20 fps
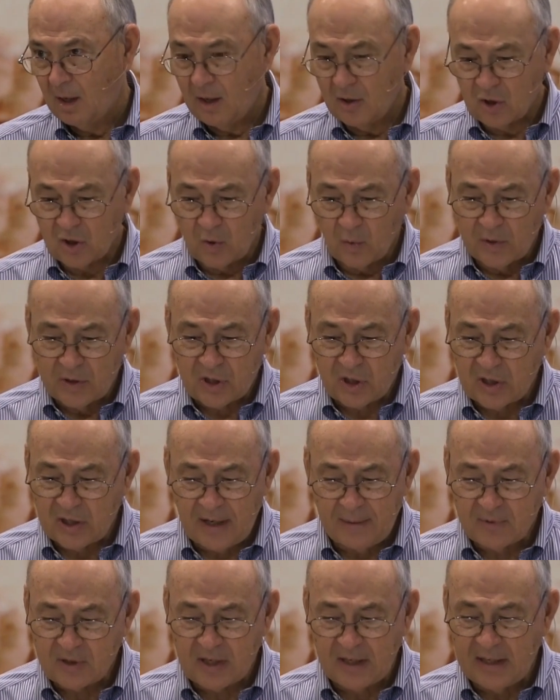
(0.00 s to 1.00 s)
And so it
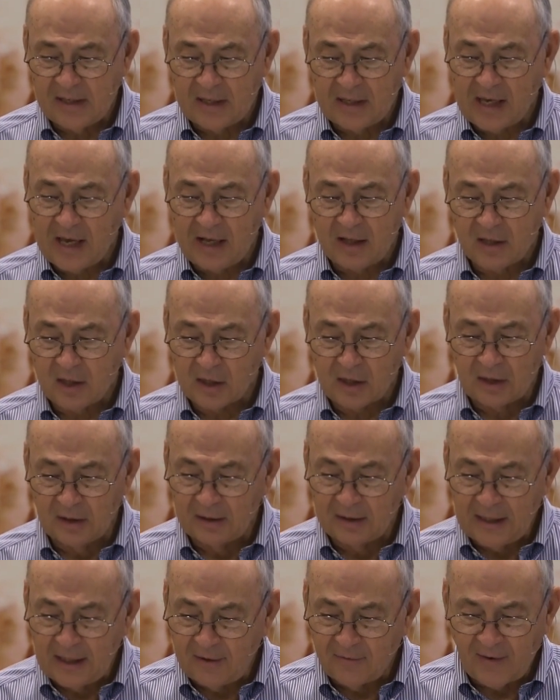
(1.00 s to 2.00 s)
seems to indicate that the
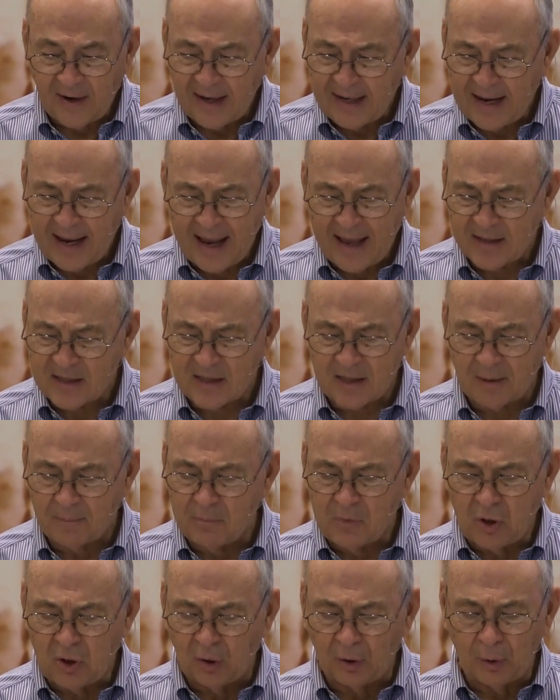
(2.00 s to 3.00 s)
Levite had
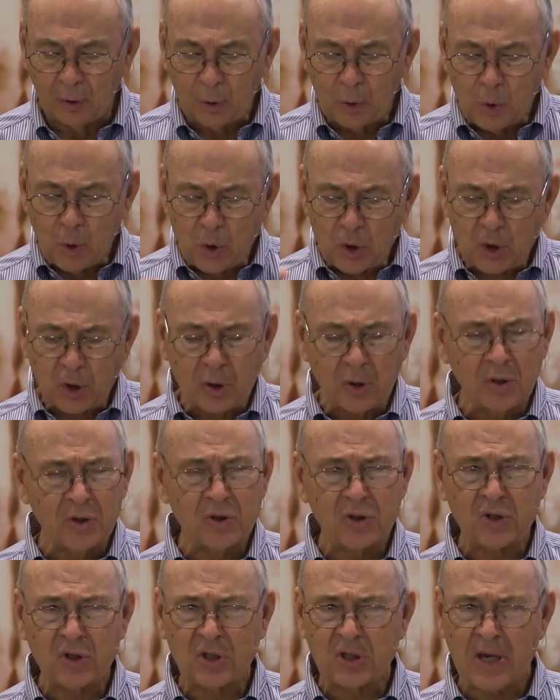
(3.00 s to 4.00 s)
some delusional
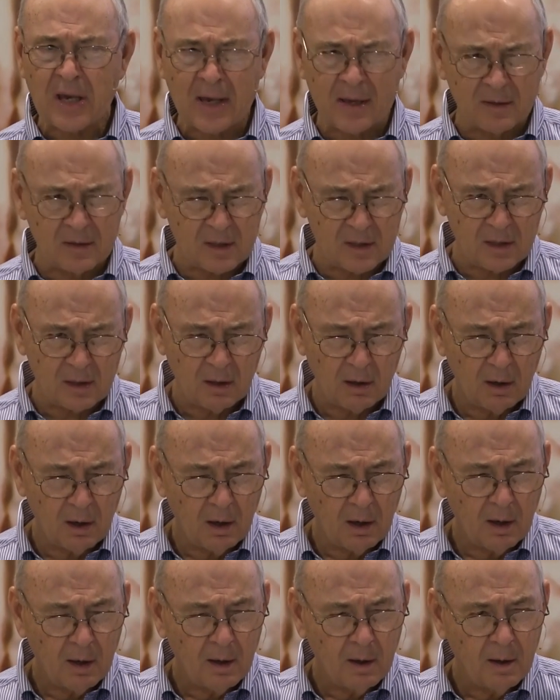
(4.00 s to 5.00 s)
sense
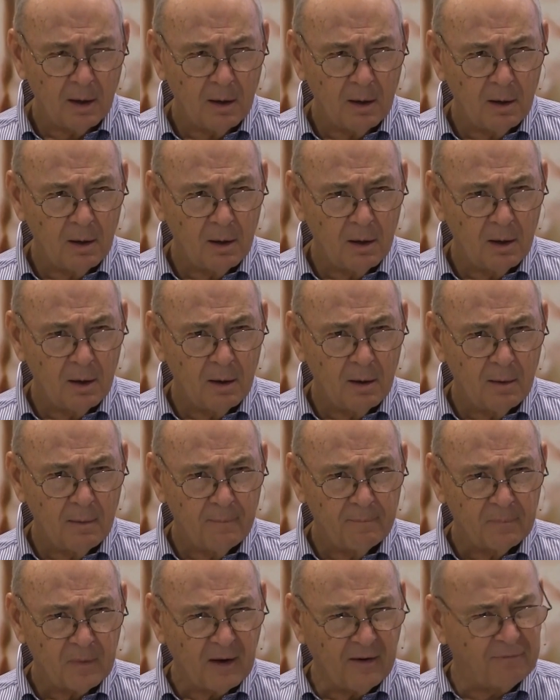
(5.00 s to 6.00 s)

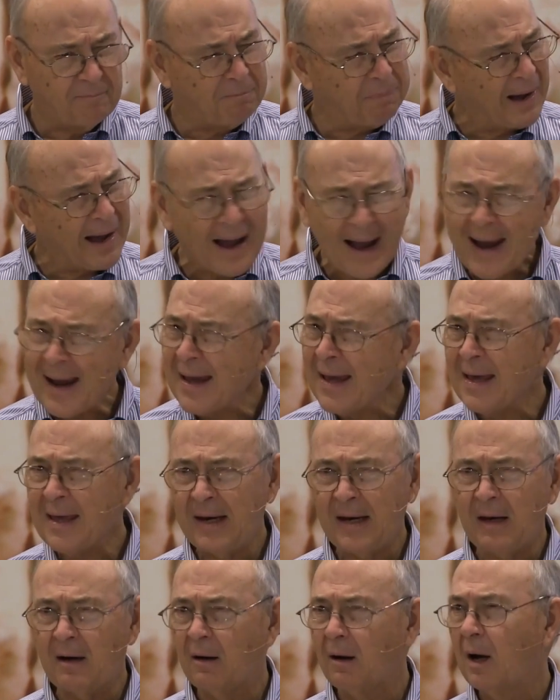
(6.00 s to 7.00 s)
of
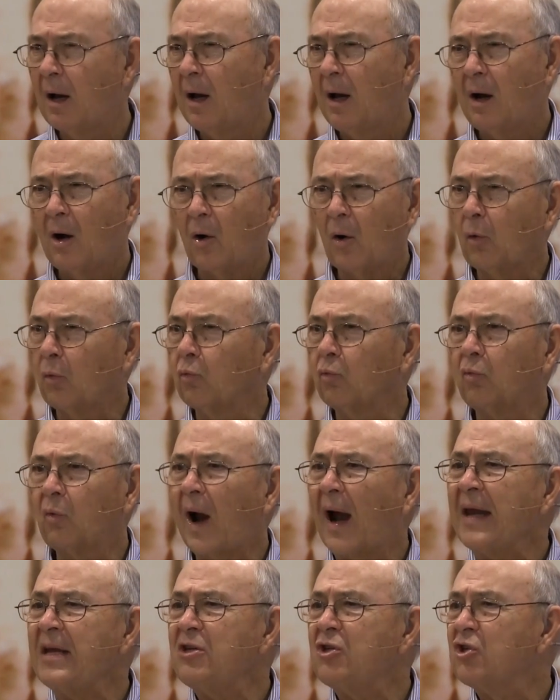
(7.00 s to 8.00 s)
piety or
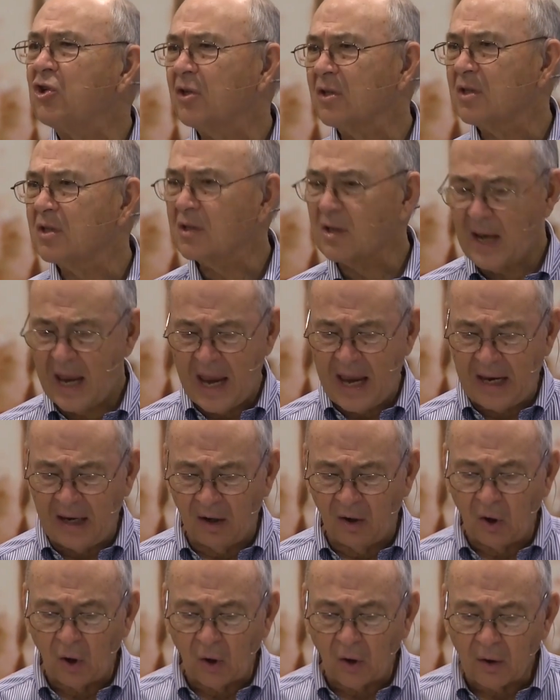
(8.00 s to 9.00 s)
righteous
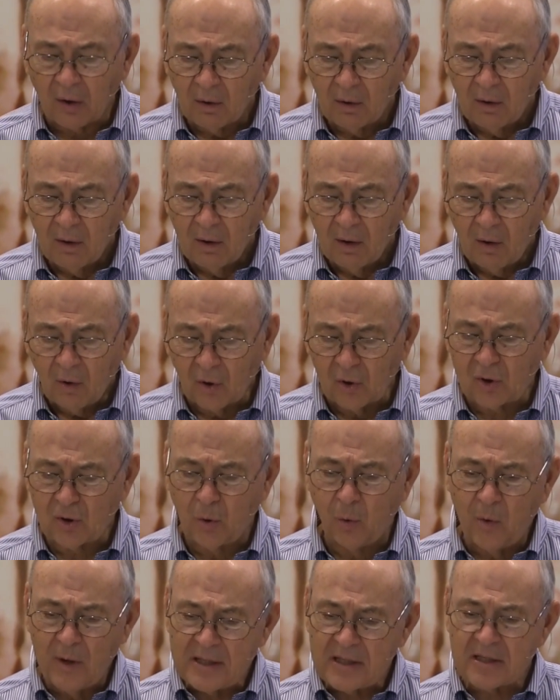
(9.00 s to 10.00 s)
anger or
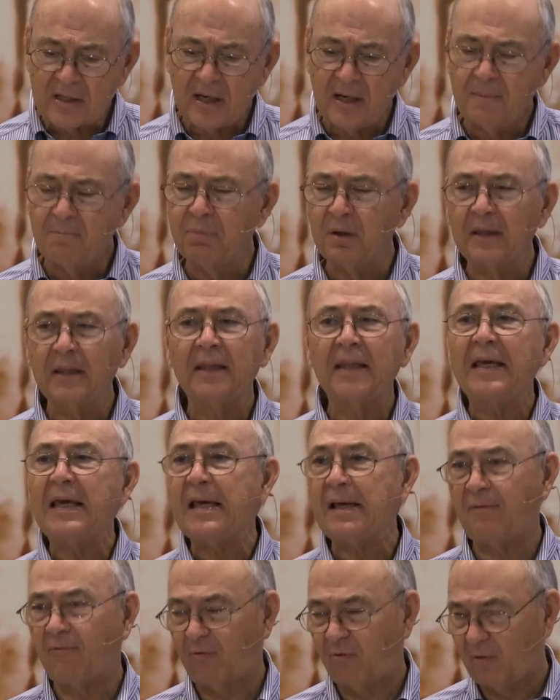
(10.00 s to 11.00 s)
twisted
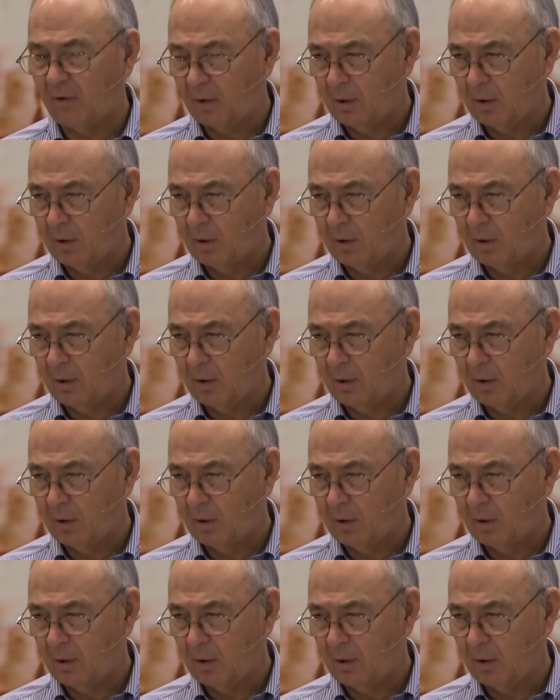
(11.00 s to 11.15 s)
belief